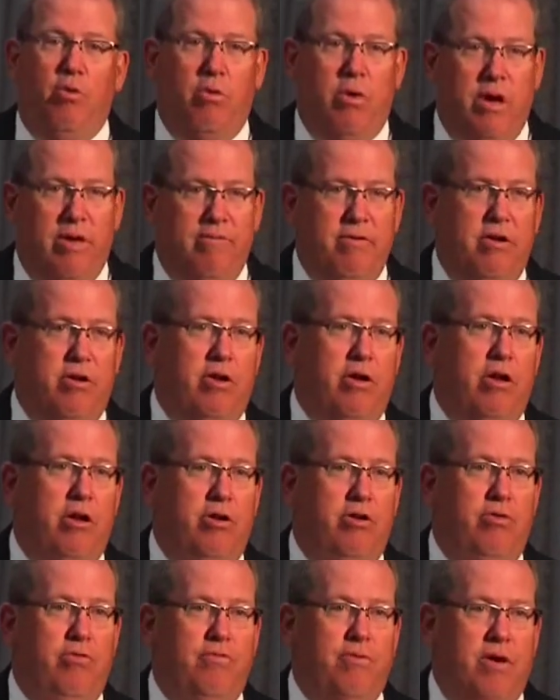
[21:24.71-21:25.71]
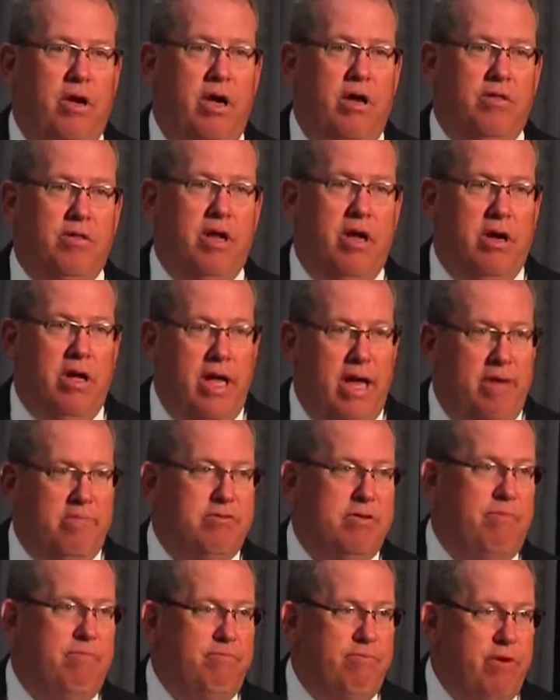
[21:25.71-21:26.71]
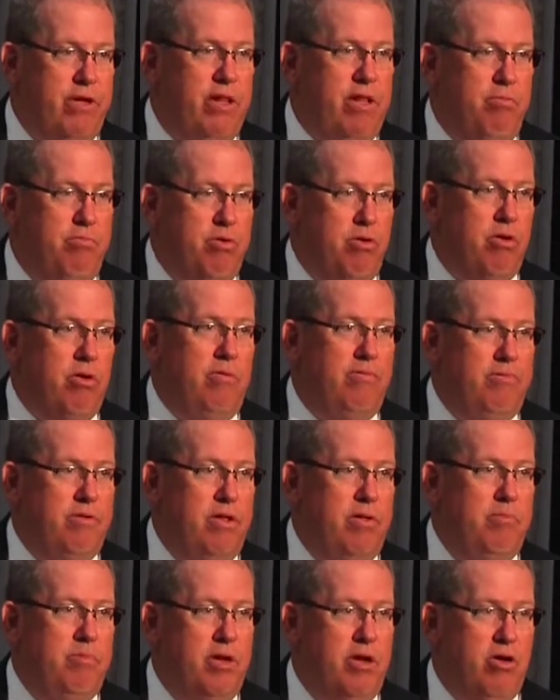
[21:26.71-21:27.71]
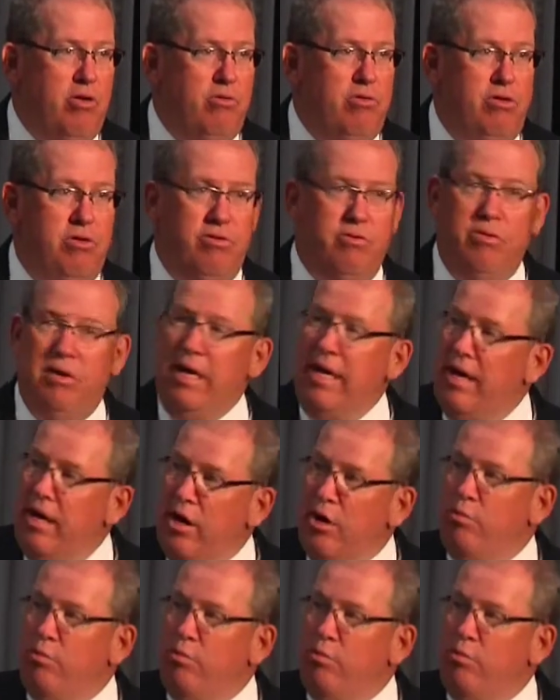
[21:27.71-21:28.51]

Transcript: whatever you're going to do for healthcare, you have some friendly portal for them to go to,